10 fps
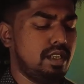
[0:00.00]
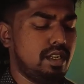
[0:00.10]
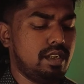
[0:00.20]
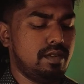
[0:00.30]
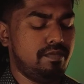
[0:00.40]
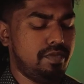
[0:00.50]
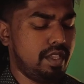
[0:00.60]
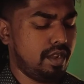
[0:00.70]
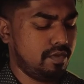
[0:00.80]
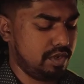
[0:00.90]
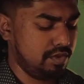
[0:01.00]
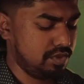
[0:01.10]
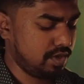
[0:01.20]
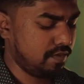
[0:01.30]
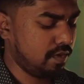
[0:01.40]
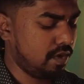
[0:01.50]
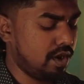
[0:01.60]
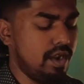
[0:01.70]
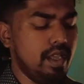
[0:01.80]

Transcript: that I would use it for.